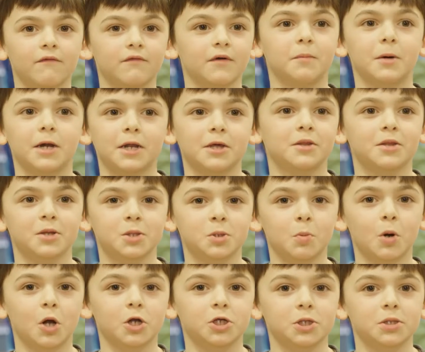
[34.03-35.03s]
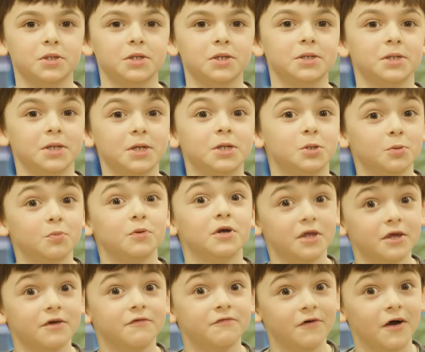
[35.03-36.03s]
Everybody that's watching this, it's
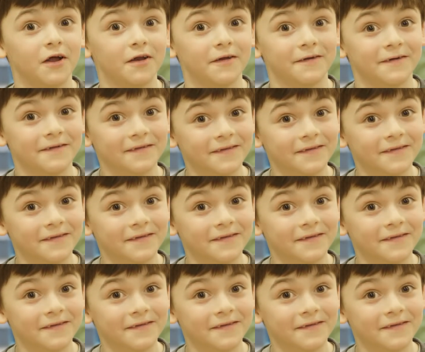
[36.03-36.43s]
really fun.